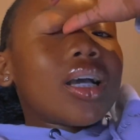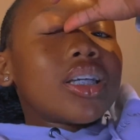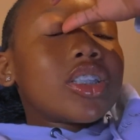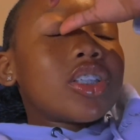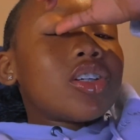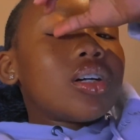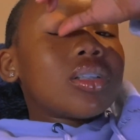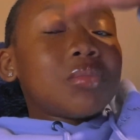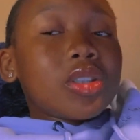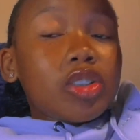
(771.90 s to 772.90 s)
She called
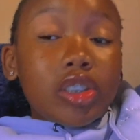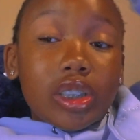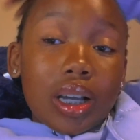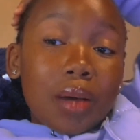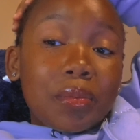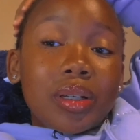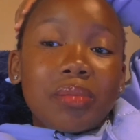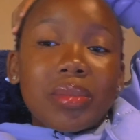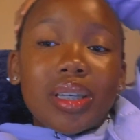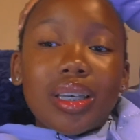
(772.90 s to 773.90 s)
me to check up
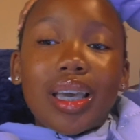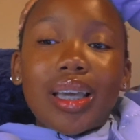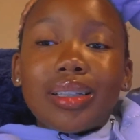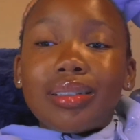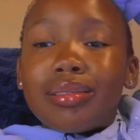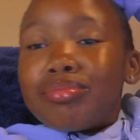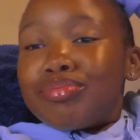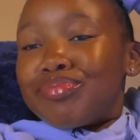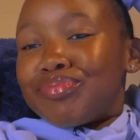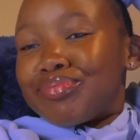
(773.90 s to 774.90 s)
on me. And
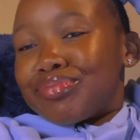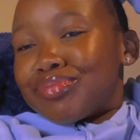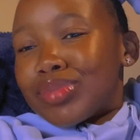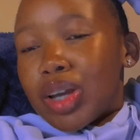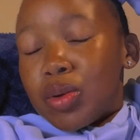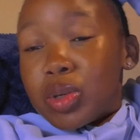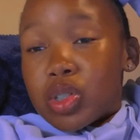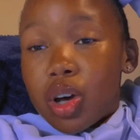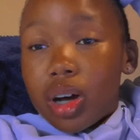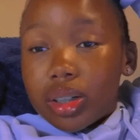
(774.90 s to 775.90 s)
we
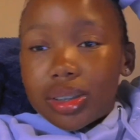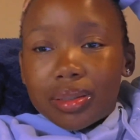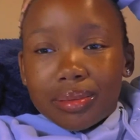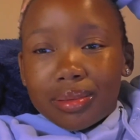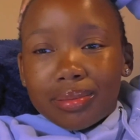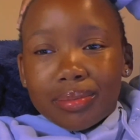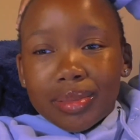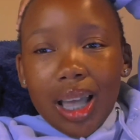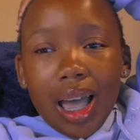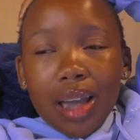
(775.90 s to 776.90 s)
talked.
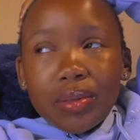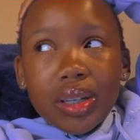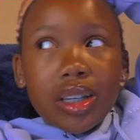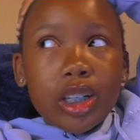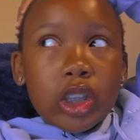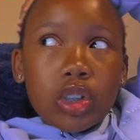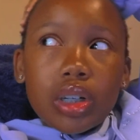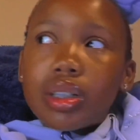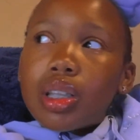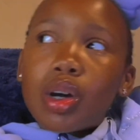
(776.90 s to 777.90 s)
I really
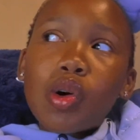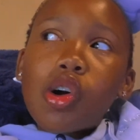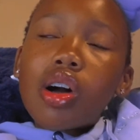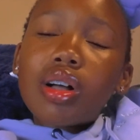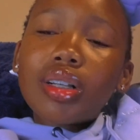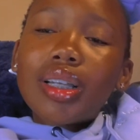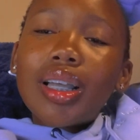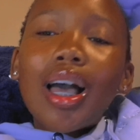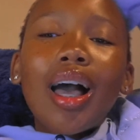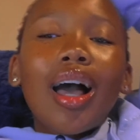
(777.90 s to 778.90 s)
enjoyed the call.
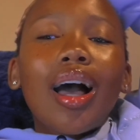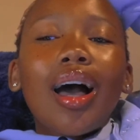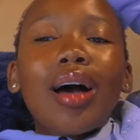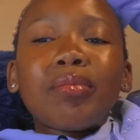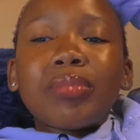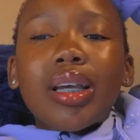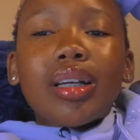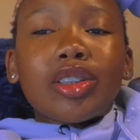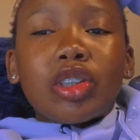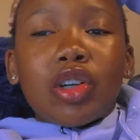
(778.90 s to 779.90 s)
I'm glad
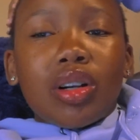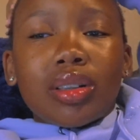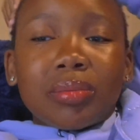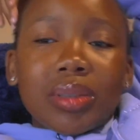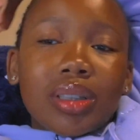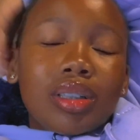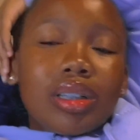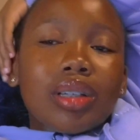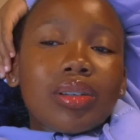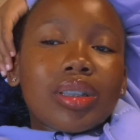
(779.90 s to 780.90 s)
she called me
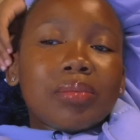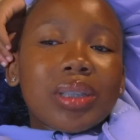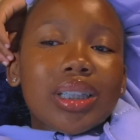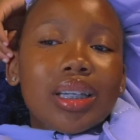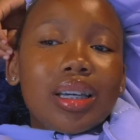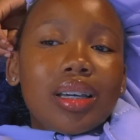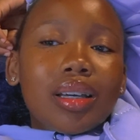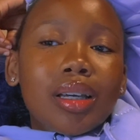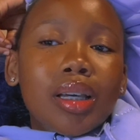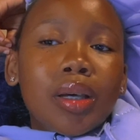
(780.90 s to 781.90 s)
because I was missing
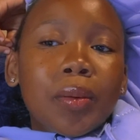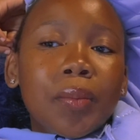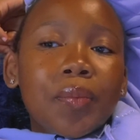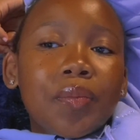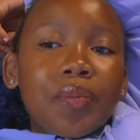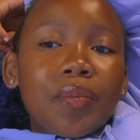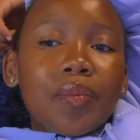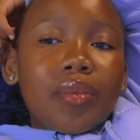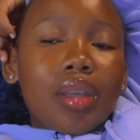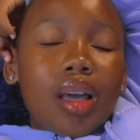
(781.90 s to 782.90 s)
her.
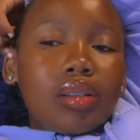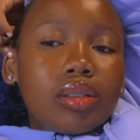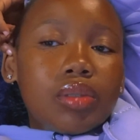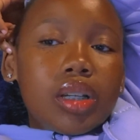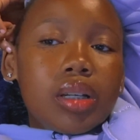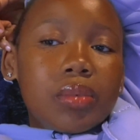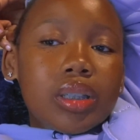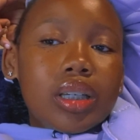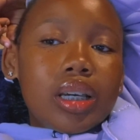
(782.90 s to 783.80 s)
I was really missing